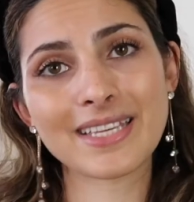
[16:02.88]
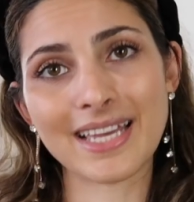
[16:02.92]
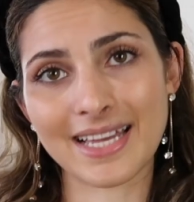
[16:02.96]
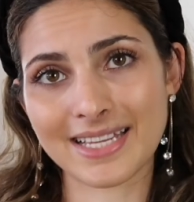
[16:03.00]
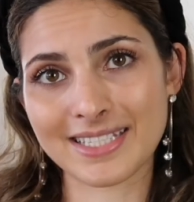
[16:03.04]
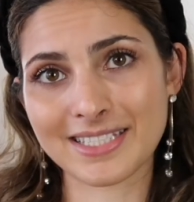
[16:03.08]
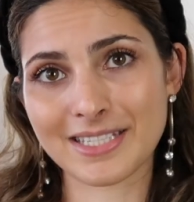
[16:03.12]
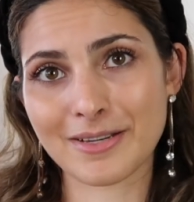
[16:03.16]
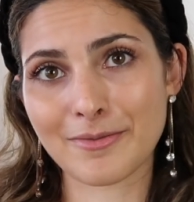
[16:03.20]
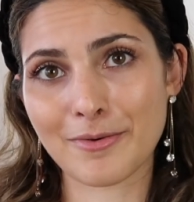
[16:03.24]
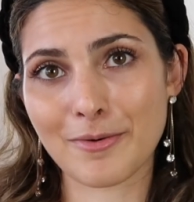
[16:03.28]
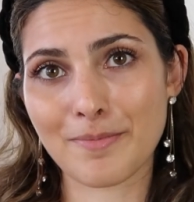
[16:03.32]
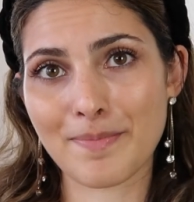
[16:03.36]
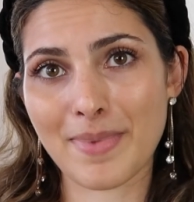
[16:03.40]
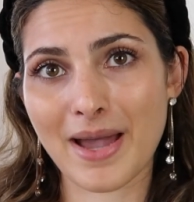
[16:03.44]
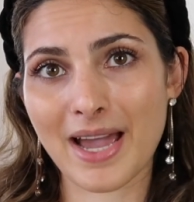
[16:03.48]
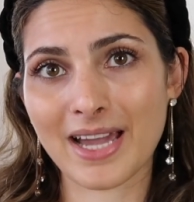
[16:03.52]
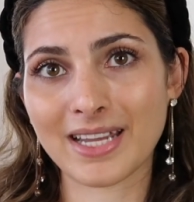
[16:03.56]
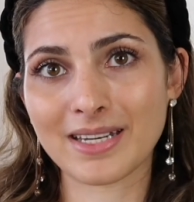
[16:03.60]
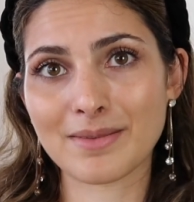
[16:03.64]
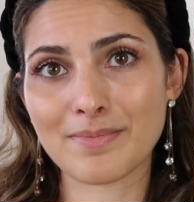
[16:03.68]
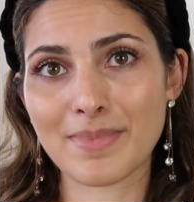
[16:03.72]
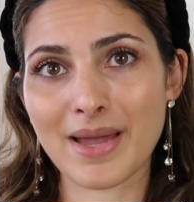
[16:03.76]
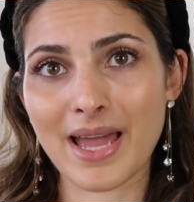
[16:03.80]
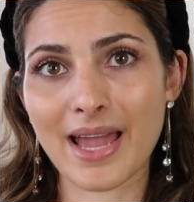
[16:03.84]
Yes, I would
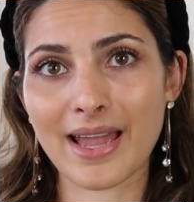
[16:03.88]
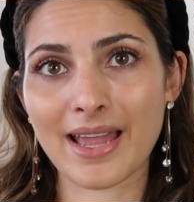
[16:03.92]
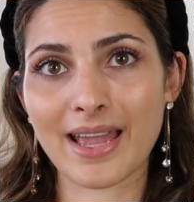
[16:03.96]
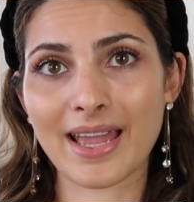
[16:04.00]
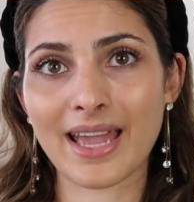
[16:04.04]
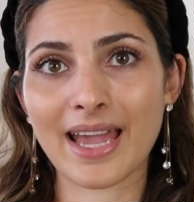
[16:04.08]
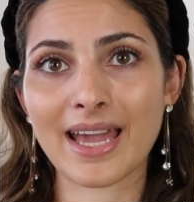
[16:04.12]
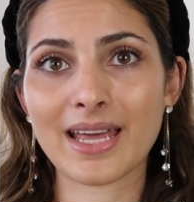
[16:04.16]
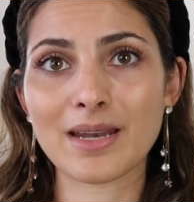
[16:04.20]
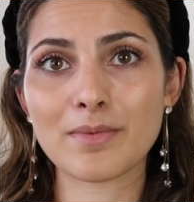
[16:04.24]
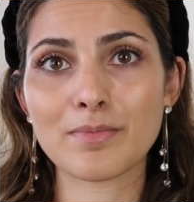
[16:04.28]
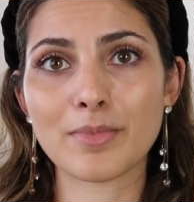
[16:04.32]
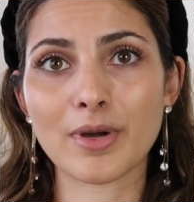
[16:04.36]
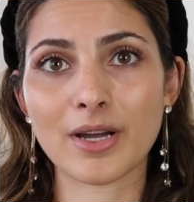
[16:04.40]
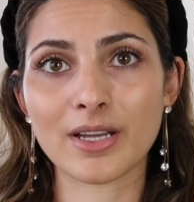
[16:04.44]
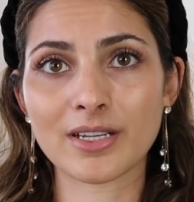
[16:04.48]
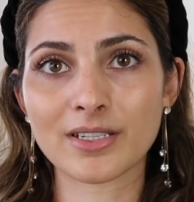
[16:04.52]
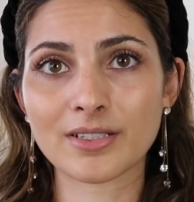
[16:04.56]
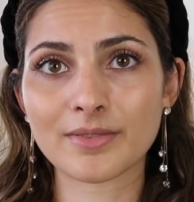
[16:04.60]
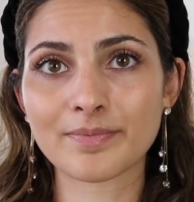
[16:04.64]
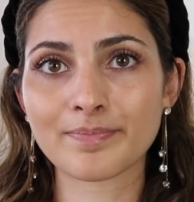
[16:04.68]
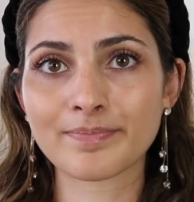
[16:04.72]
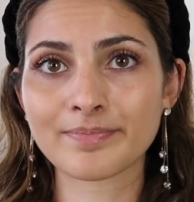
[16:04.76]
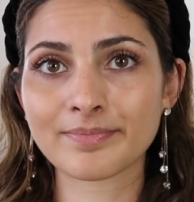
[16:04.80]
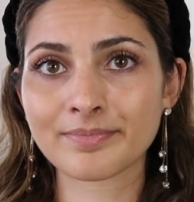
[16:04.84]
buy the bag again,
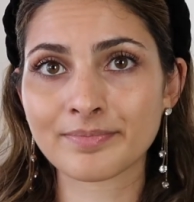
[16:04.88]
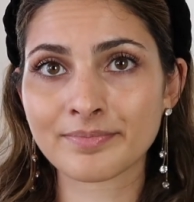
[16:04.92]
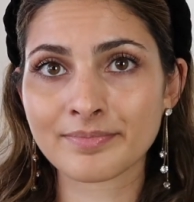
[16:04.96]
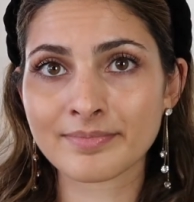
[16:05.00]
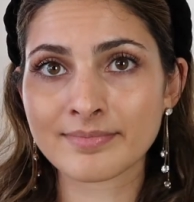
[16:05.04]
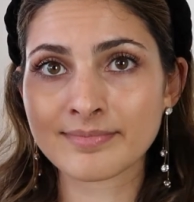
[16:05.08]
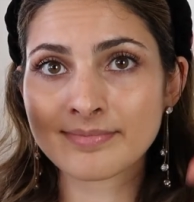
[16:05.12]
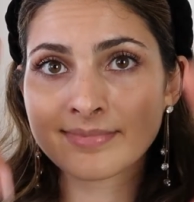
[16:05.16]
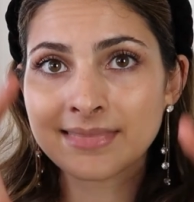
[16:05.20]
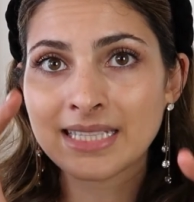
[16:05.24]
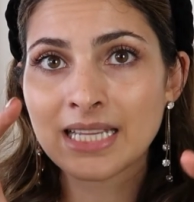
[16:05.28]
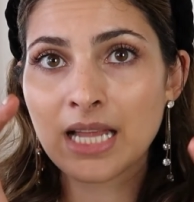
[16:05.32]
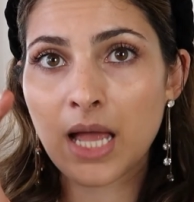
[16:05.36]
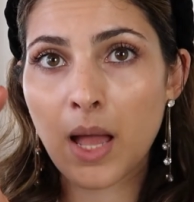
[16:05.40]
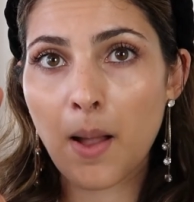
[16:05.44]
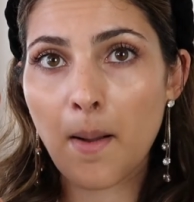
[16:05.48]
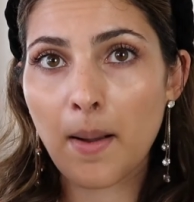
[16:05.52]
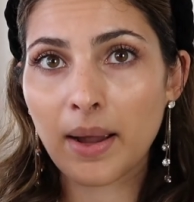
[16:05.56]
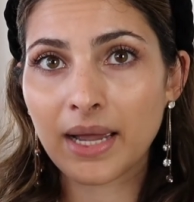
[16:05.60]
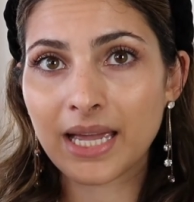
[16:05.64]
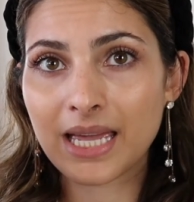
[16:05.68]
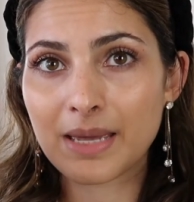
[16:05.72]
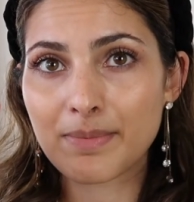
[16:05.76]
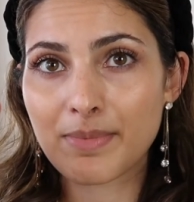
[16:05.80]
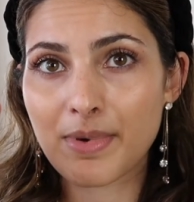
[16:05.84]
but
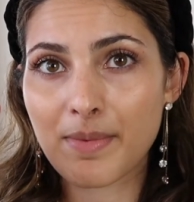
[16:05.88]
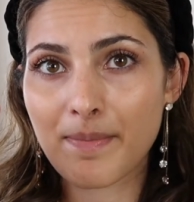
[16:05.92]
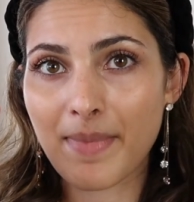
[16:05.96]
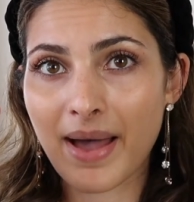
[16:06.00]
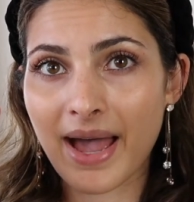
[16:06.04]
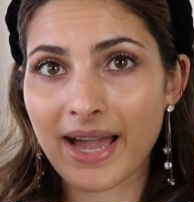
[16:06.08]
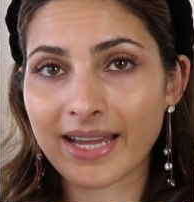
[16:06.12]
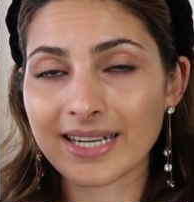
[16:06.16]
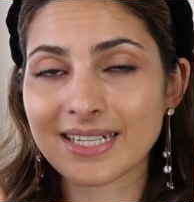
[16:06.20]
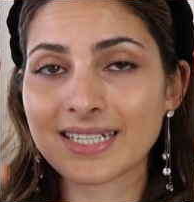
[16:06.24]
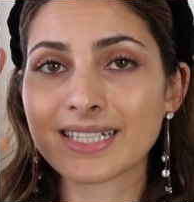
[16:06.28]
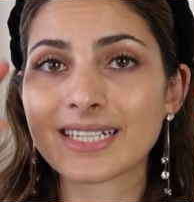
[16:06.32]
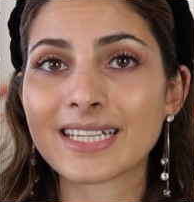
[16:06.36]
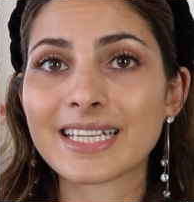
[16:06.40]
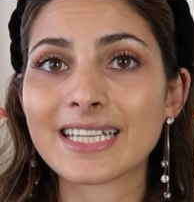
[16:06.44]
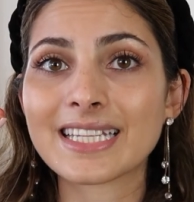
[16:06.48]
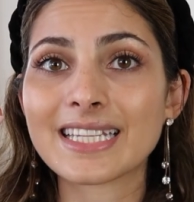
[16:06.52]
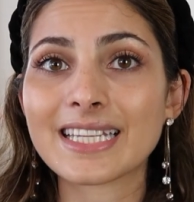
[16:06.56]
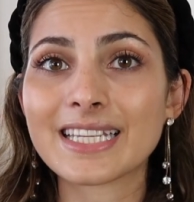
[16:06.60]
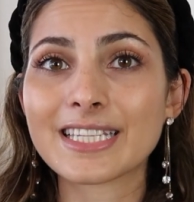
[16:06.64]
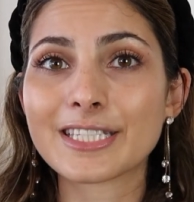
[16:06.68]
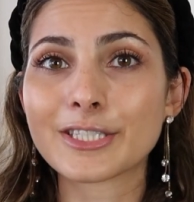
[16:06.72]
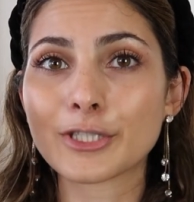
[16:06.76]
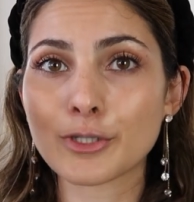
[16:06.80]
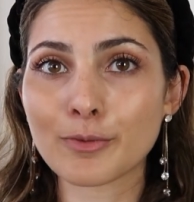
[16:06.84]
keep in mind,
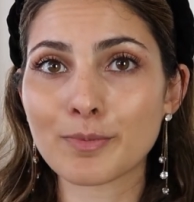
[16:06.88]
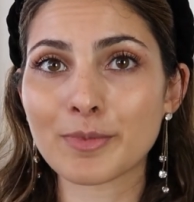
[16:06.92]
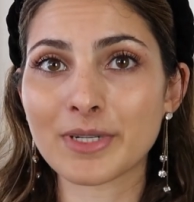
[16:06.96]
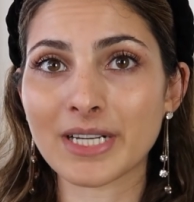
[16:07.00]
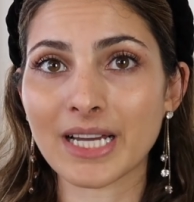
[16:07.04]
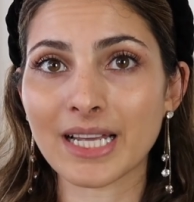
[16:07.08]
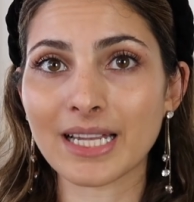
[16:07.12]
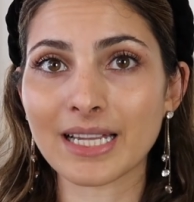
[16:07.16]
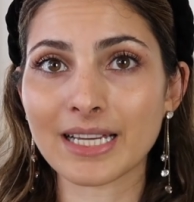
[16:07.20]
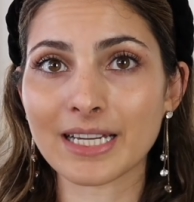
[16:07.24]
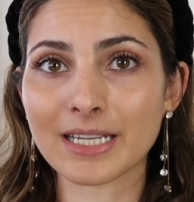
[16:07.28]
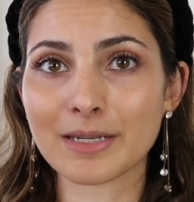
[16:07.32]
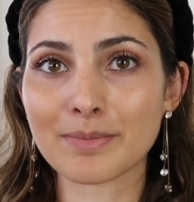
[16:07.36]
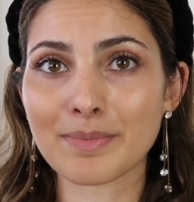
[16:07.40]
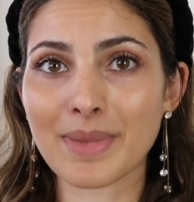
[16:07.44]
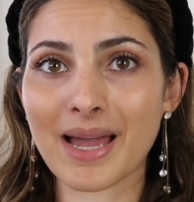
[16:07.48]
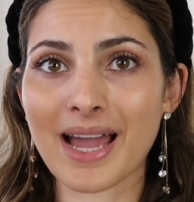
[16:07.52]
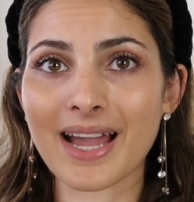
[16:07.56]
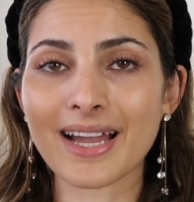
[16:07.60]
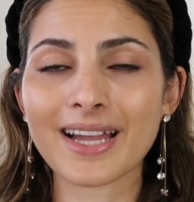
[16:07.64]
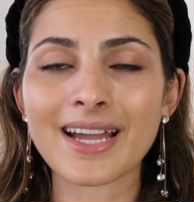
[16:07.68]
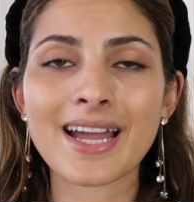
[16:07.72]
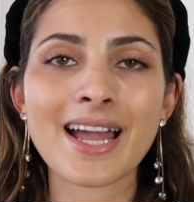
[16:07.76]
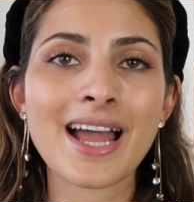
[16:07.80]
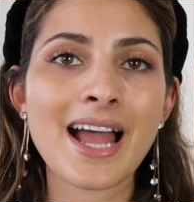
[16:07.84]
super delicate
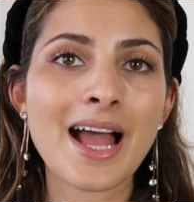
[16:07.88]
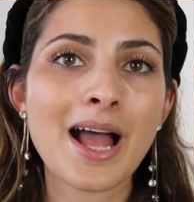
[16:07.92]
bag.